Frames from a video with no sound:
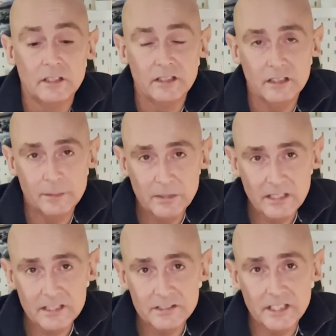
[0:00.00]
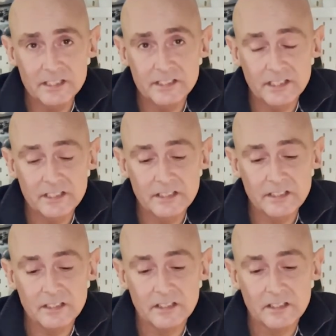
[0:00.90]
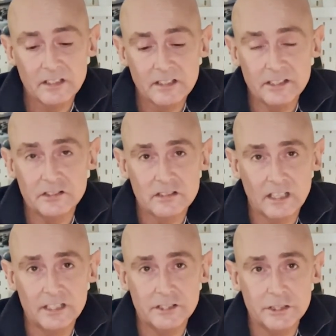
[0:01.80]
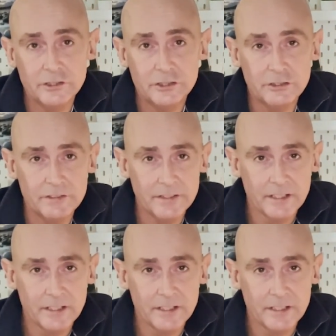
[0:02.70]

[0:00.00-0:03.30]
liberalising legislation during the